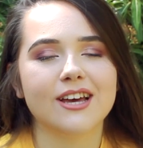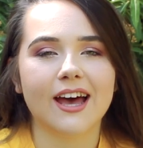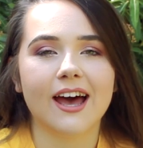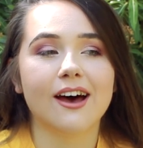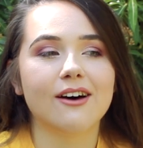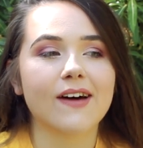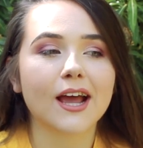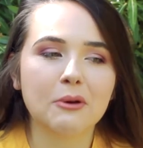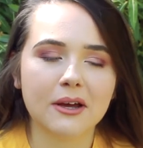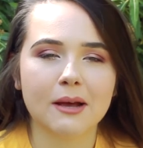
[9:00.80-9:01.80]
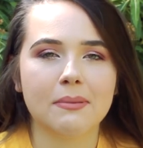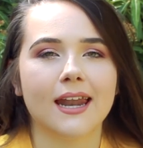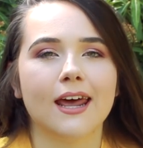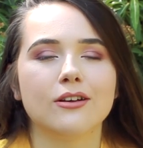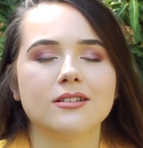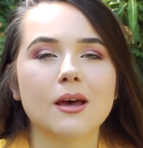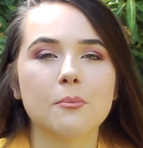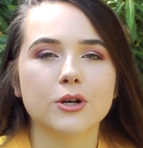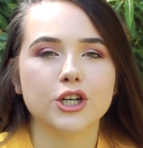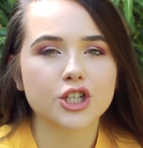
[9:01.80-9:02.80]
to uh, evacuate their planet on
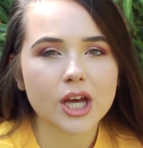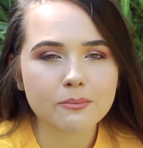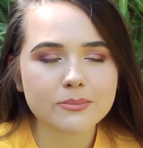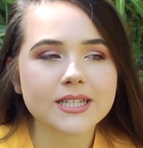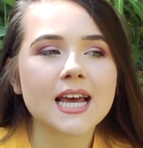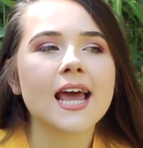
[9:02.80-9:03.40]
separate ships.